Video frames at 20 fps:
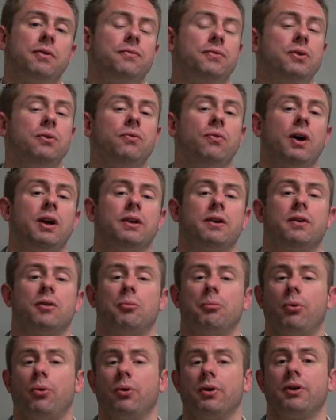if you've let your
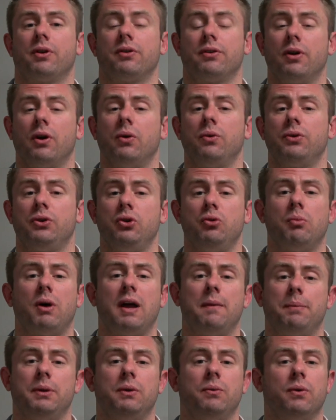employer know you
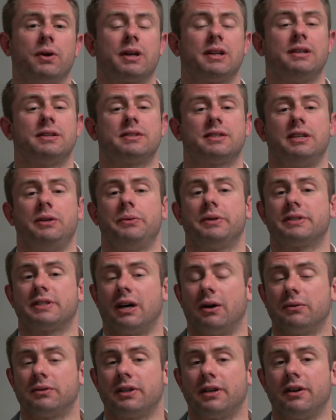might be looking to see what's
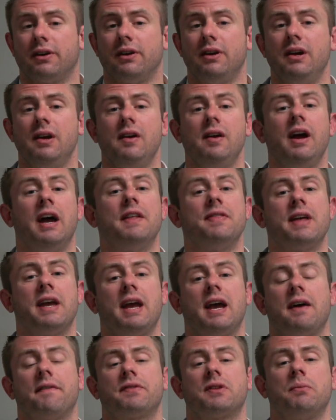out there and
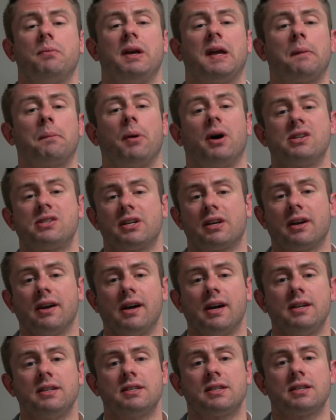they have to make budget
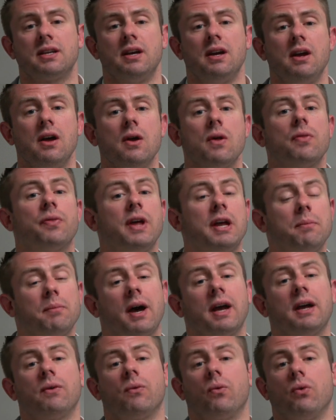cuts, they
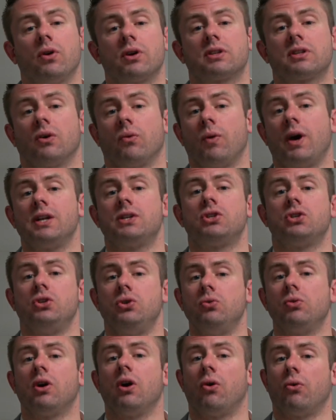might look to let
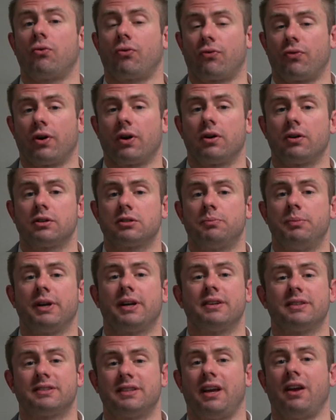you go first
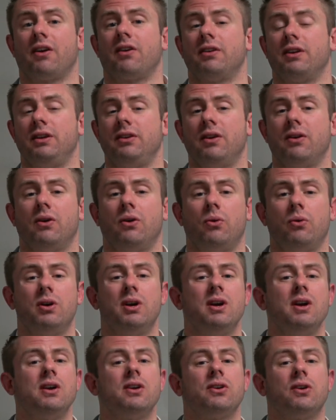because they already know
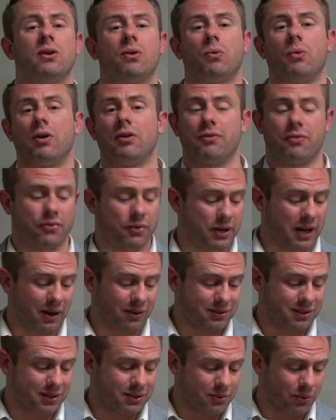you're 1 foot
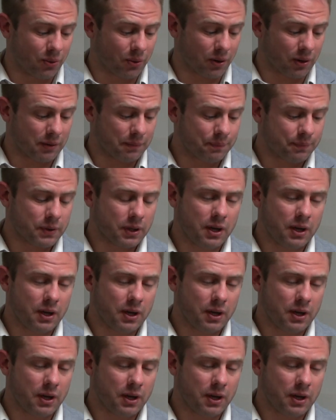out the door.